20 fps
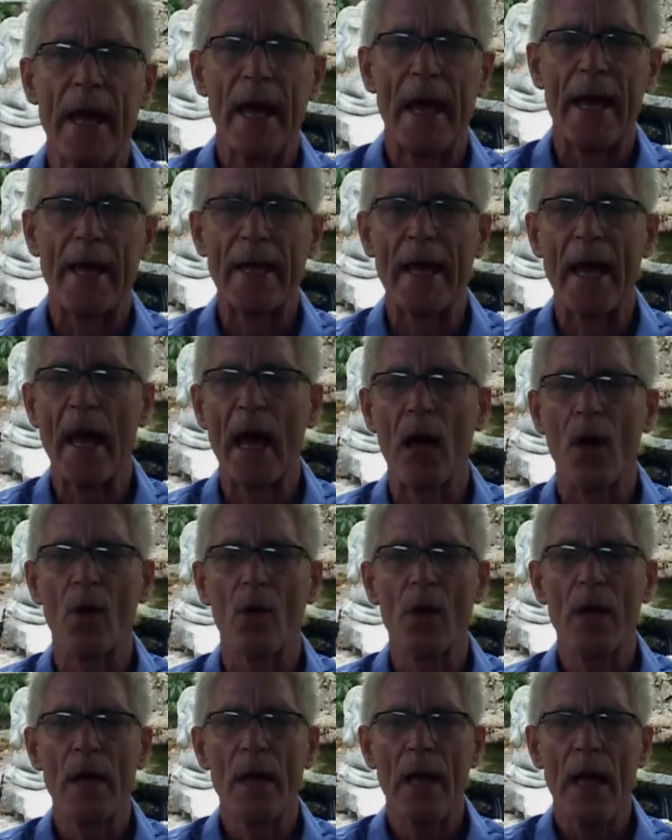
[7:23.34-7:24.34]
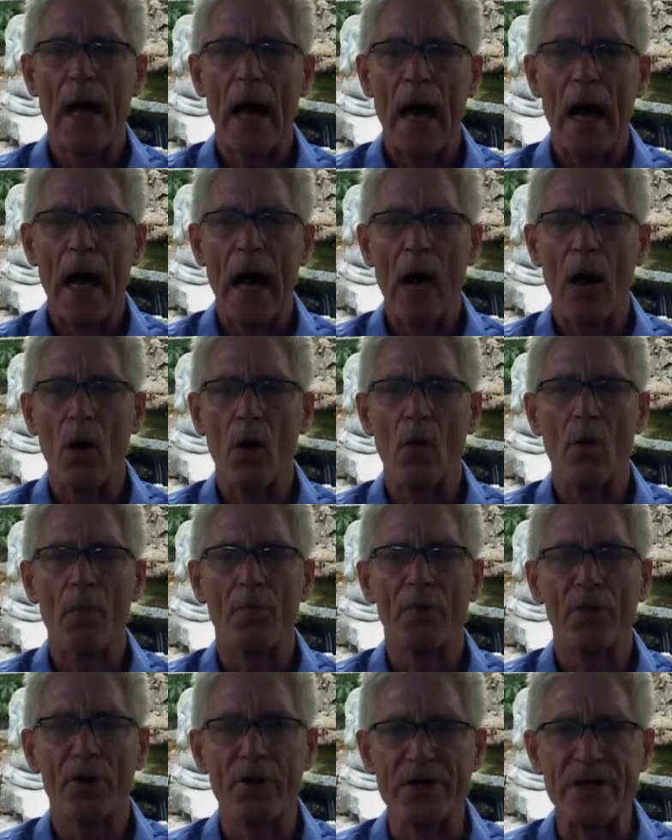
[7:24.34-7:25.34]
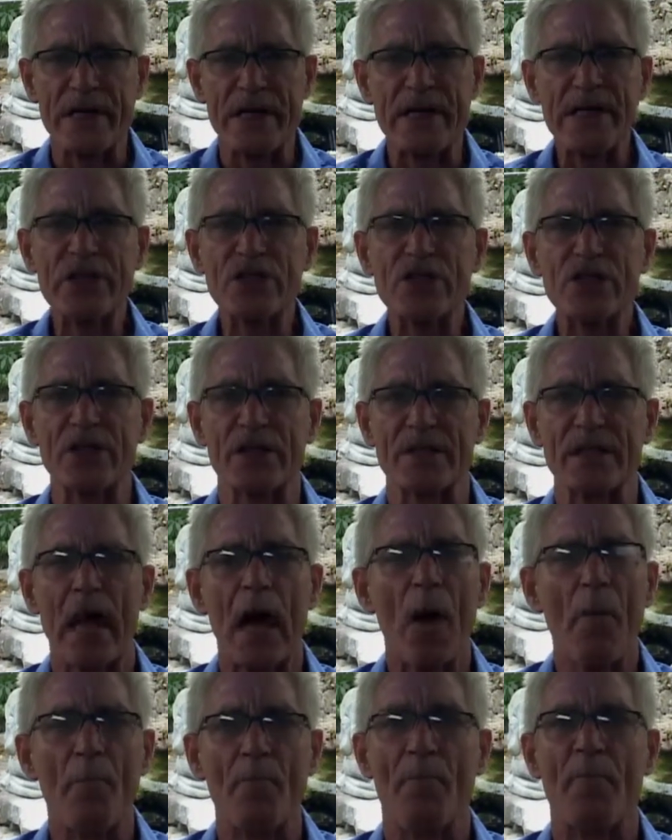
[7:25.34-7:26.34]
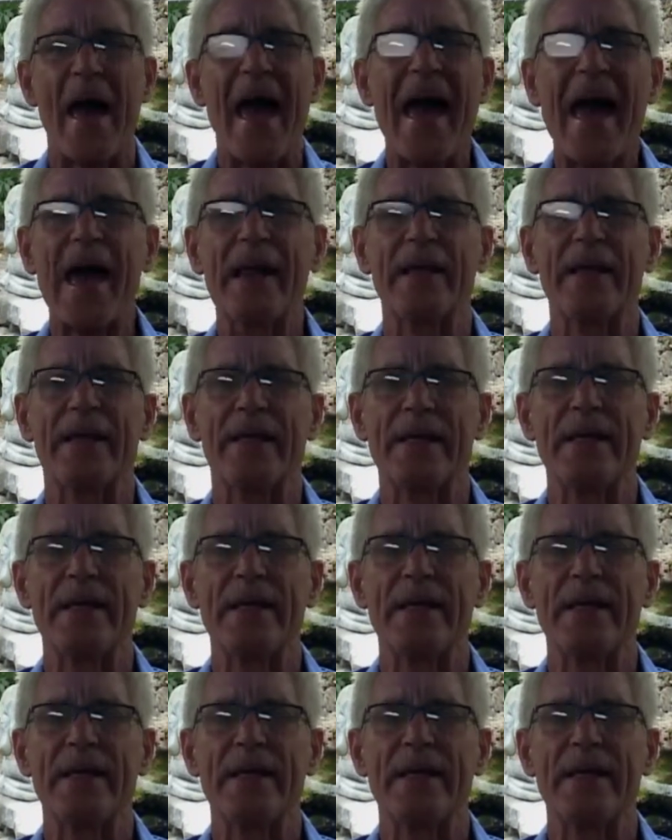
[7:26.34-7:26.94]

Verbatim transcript: and how, how pernicious, how bad it